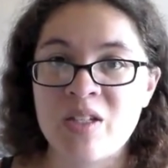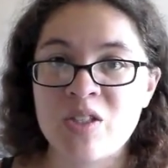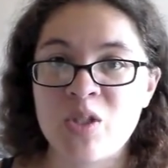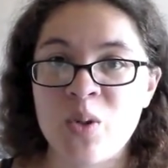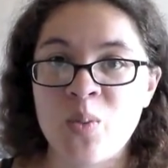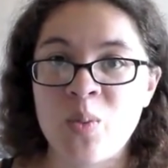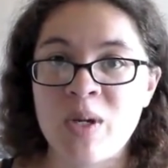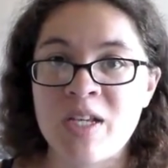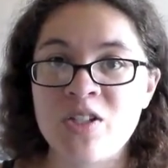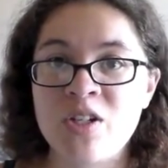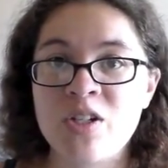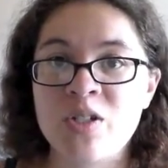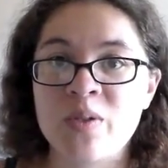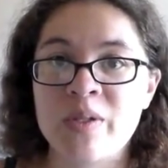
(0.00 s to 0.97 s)
so what I
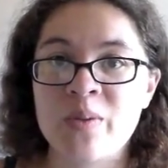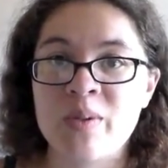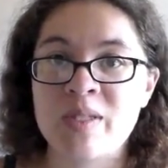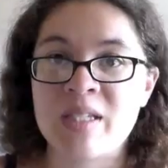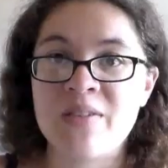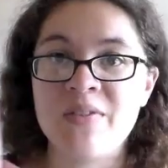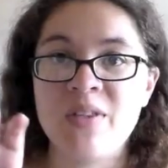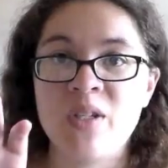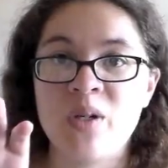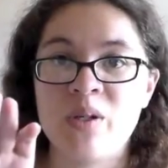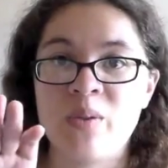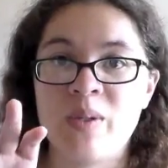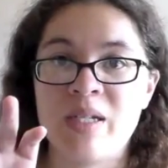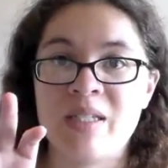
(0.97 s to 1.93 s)
started doing was, even
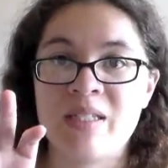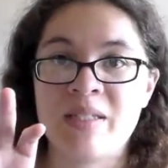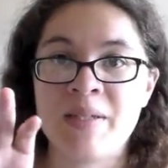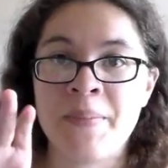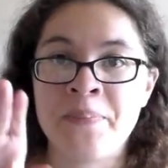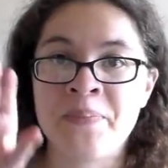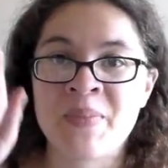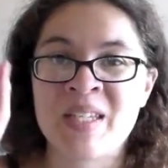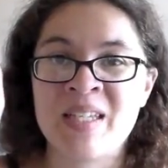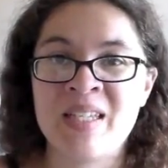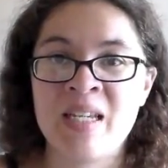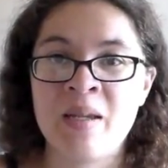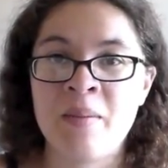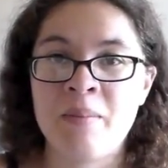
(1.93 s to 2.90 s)
though it was
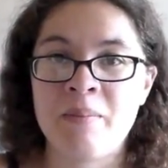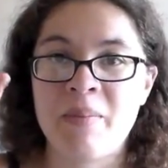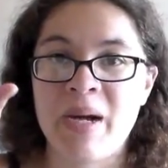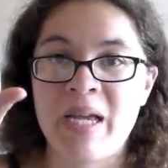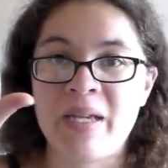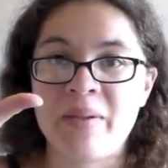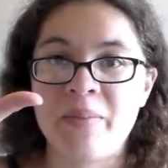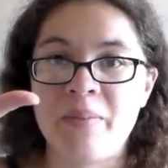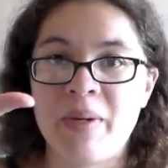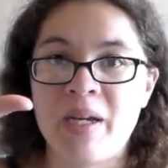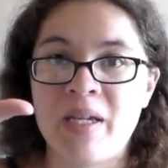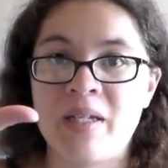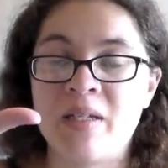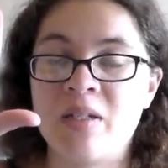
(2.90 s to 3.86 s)
my
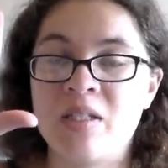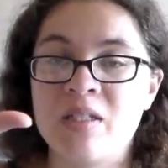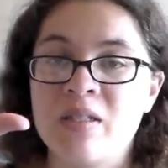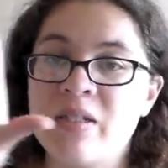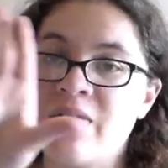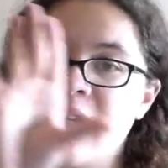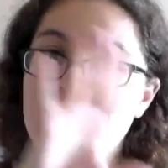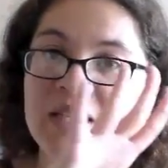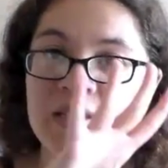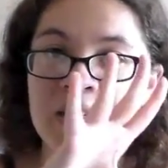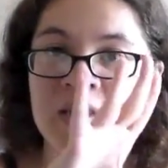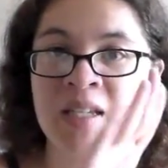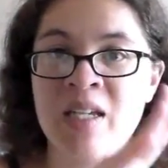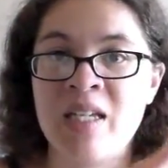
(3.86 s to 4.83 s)
sleeve
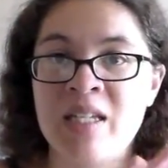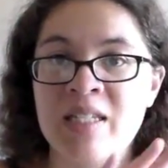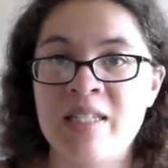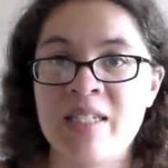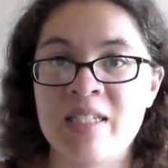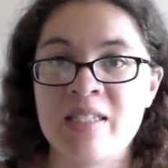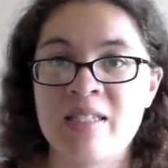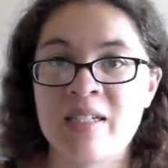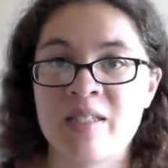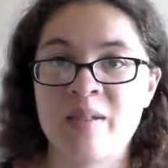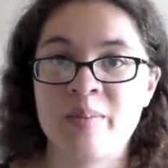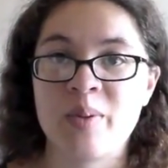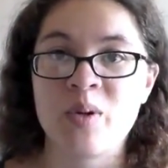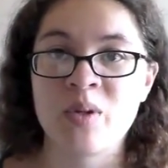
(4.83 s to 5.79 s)
ended knit 6
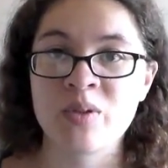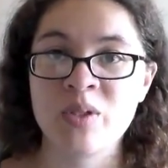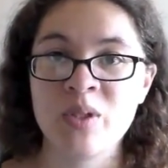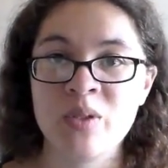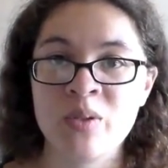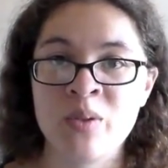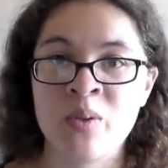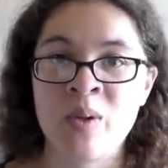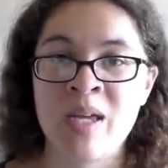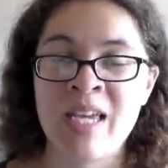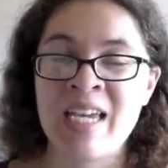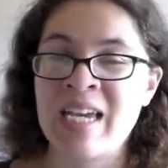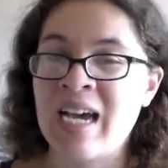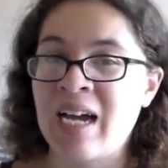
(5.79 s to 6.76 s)
and purl 2,
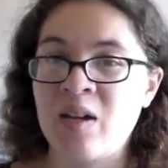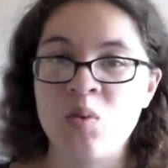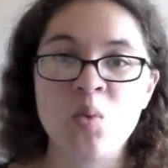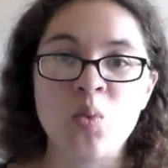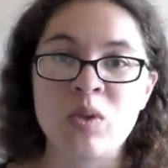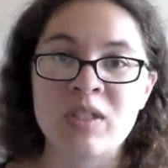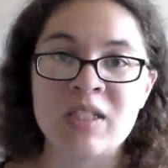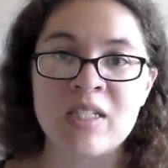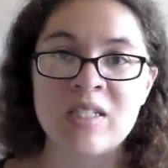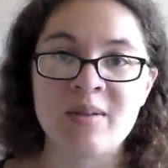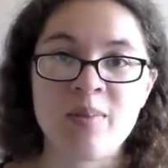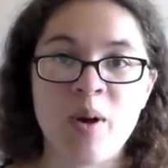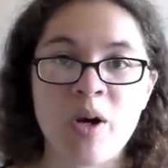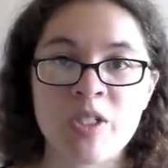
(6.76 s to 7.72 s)
it was just
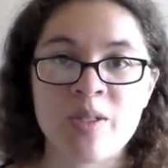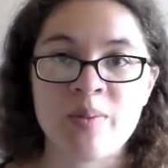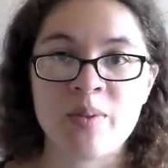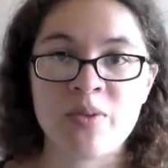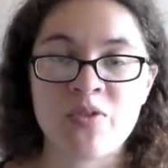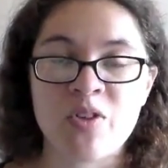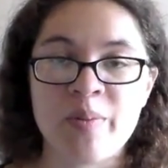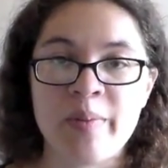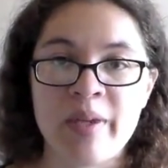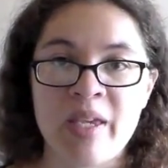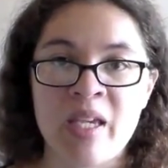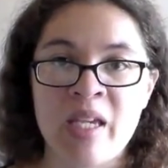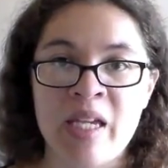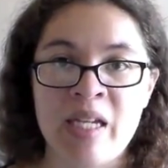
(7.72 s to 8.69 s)
impossible for
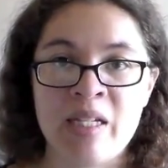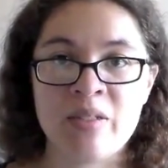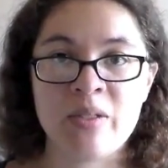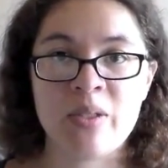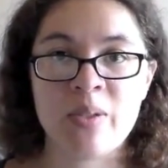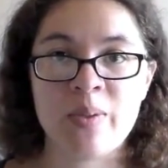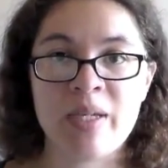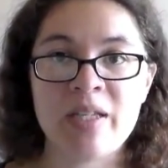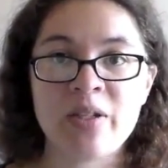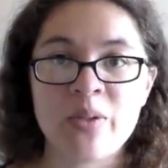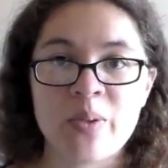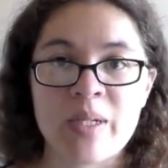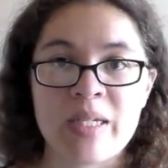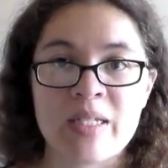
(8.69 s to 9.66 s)
me to
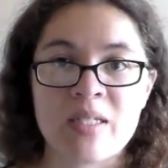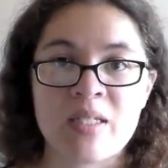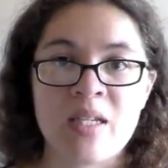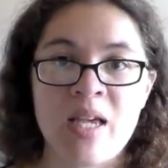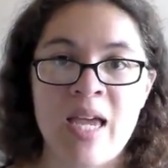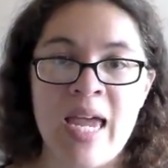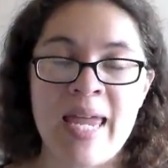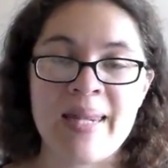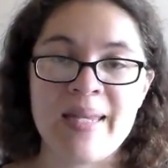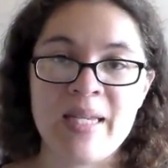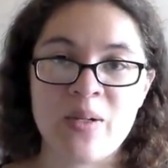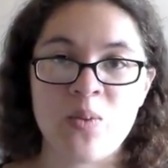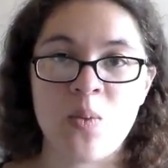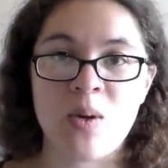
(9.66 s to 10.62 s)
increase and
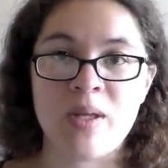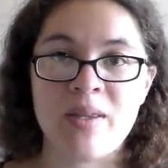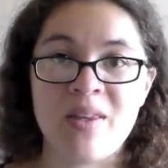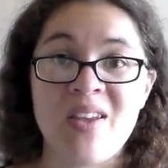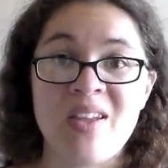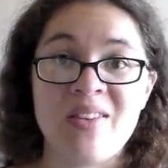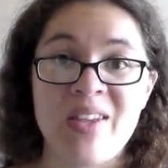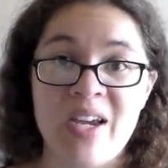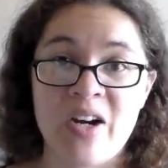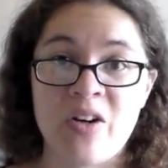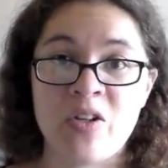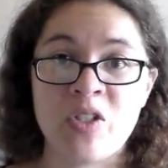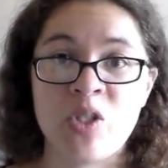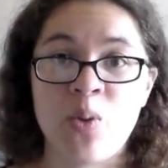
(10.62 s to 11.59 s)
knit 1
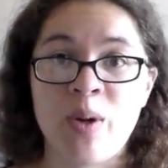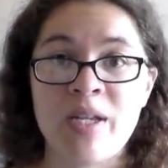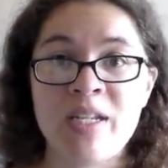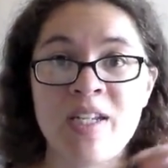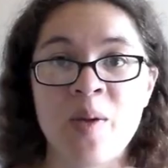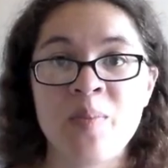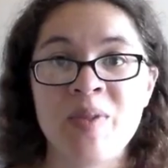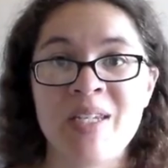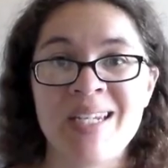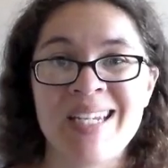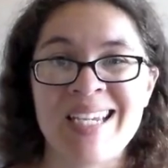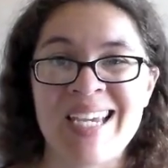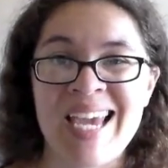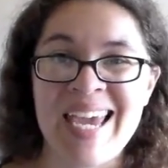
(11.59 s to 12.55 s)
there. So I ended up
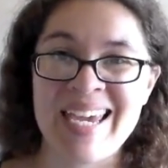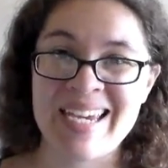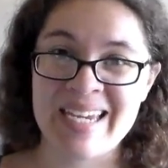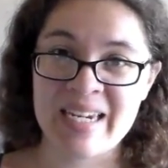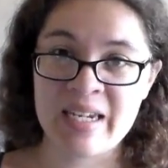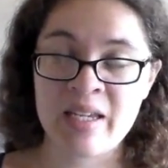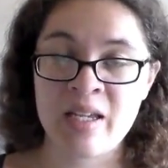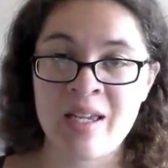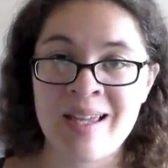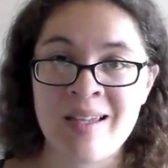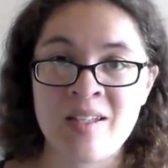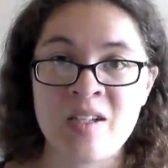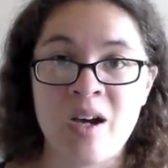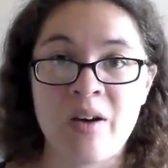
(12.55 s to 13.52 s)
knitting 8
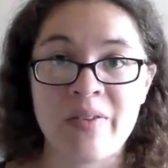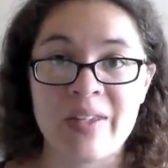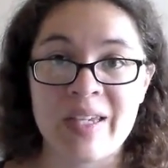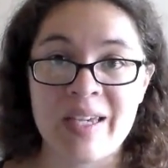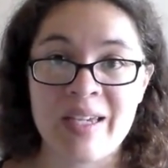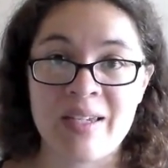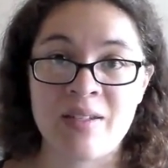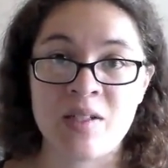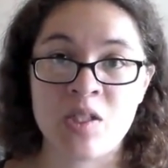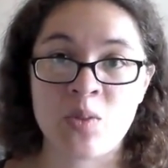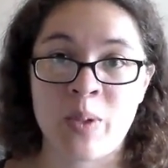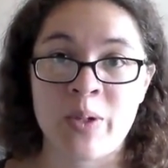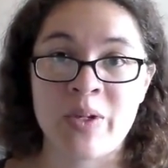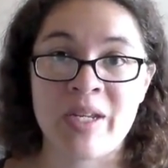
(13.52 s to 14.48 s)
on the end
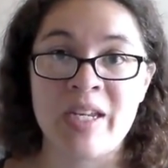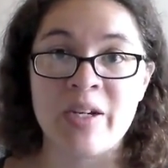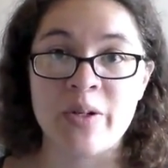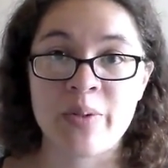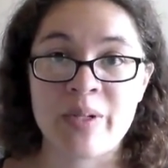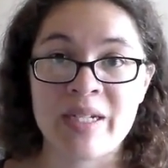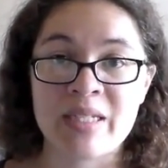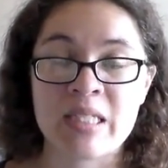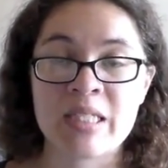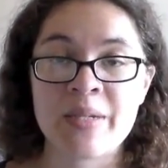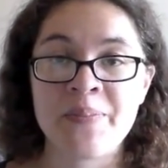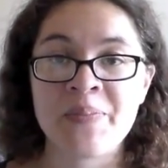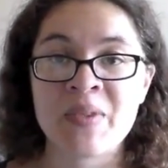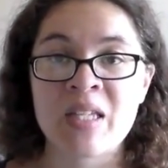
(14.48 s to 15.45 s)
so I could increase.